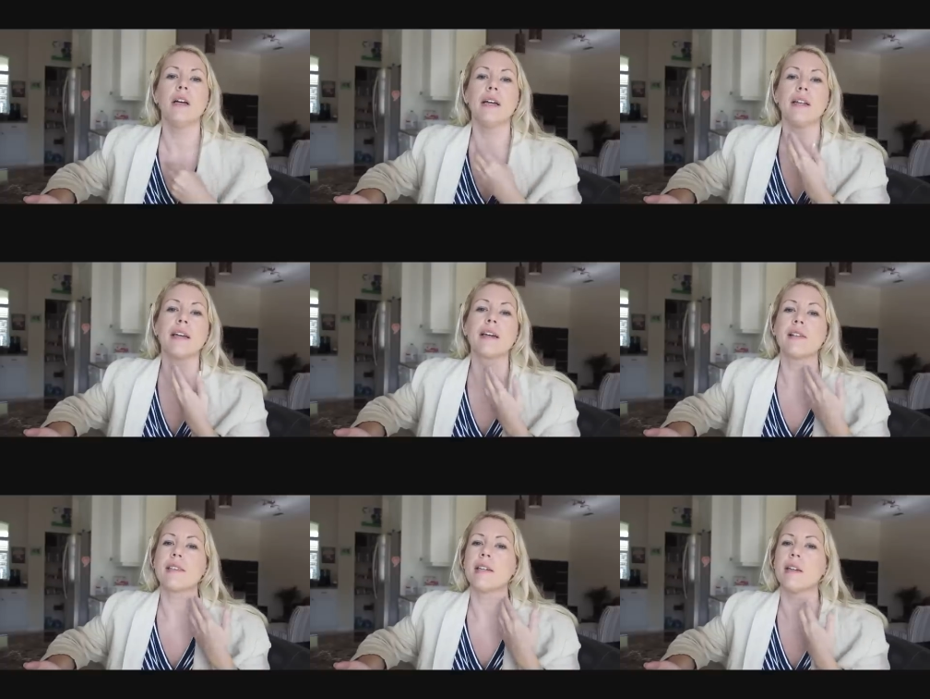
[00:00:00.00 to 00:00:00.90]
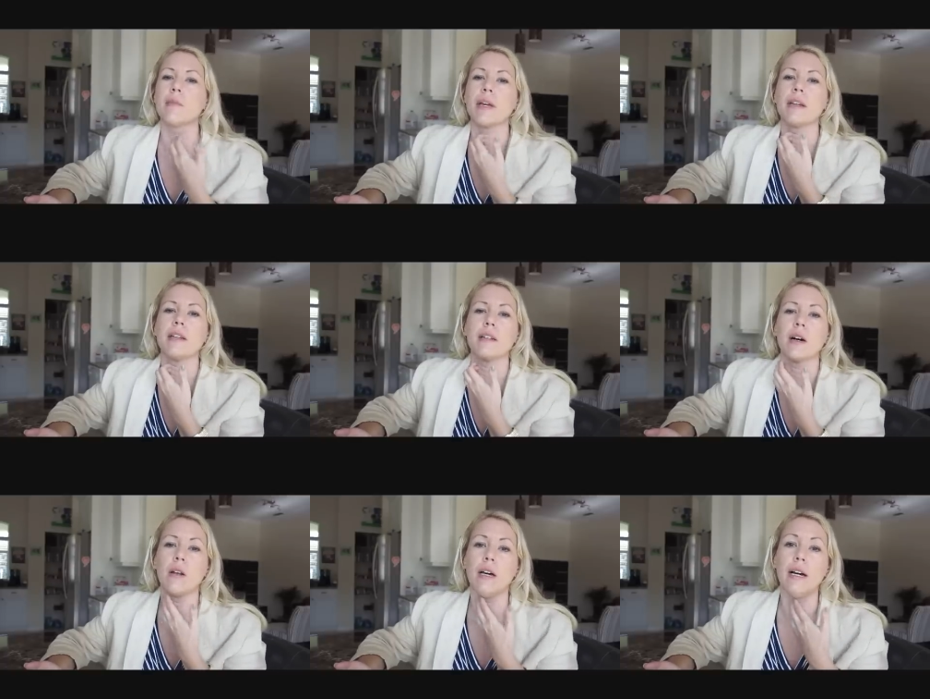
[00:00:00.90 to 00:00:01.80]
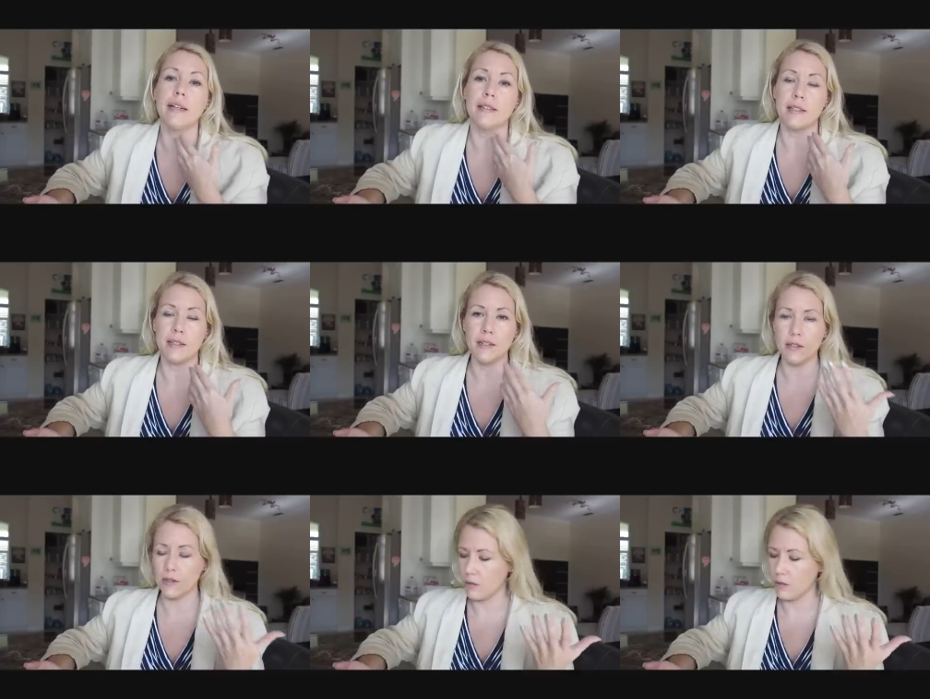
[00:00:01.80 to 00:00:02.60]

And like I said, I'm getting now lines here,